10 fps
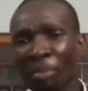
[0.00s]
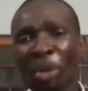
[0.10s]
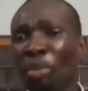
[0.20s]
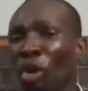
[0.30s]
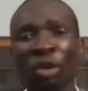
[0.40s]

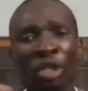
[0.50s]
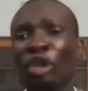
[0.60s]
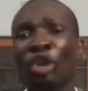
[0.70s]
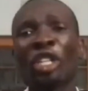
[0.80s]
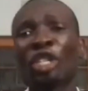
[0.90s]
people,
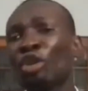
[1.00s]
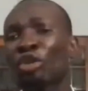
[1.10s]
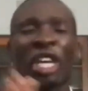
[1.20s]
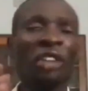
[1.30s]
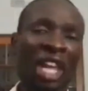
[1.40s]
you know, it used
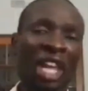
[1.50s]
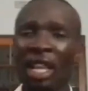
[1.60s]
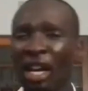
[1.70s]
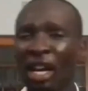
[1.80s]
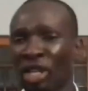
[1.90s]
to give
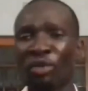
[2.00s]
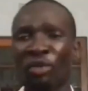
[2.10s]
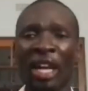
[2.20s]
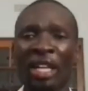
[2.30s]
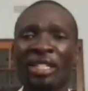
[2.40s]
10,000
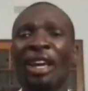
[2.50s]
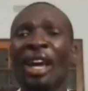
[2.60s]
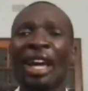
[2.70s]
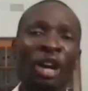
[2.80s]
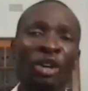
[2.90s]
rand
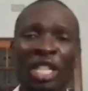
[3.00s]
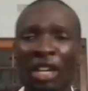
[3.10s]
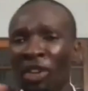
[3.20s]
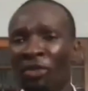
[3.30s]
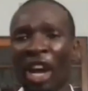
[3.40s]
and now it's
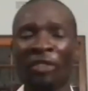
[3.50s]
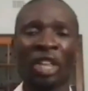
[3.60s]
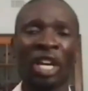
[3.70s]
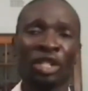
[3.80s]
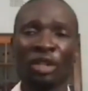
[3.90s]
giving
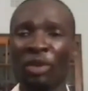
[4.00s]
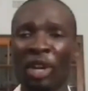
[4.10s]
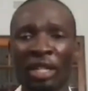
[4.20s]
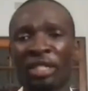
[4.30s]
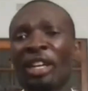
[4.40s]
5,000
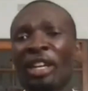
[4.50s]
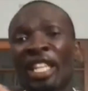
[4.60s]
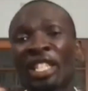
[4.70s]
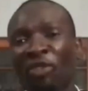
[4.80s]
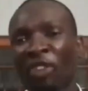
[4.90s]
rand.
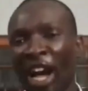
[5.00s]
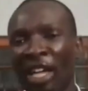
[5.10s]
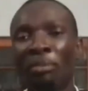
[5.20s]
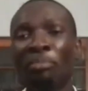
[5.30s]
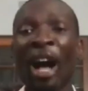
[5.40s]
It's
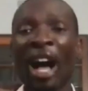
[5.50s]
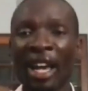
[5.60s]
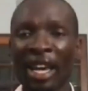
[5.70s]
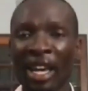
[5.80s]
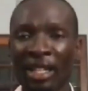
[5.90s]
fine.
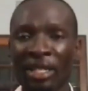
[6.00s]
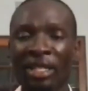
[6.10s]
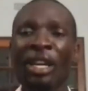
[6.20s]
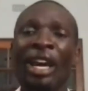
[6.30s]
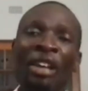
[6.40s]
Buy it
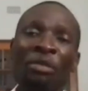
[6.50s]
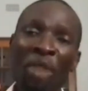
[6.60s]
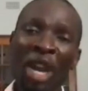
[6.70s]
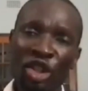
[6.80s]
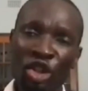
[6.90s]
and
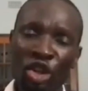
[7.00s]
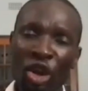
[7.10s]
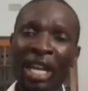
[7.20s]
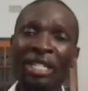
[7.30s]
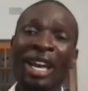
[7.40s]
make
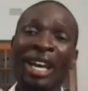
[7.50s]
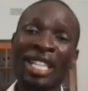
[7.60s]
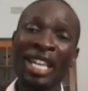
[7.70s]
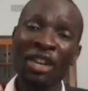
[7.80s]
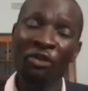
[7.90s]
sure that
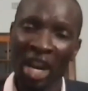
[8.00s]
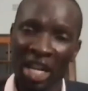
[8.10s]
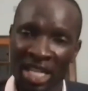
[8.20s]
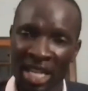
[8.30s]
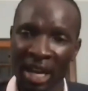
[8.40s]
as an
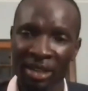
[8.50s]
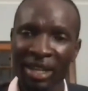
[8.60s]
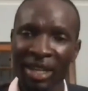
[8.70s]
investor,